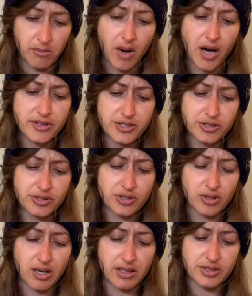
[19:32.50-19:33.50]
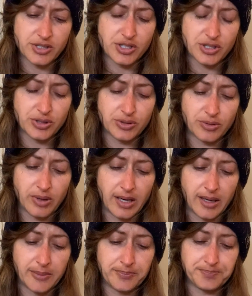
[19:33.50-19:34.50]
Moths are drawn to
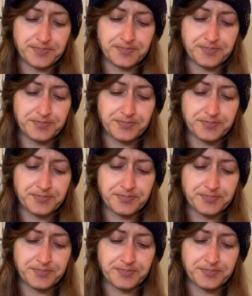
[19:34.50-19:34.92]
um,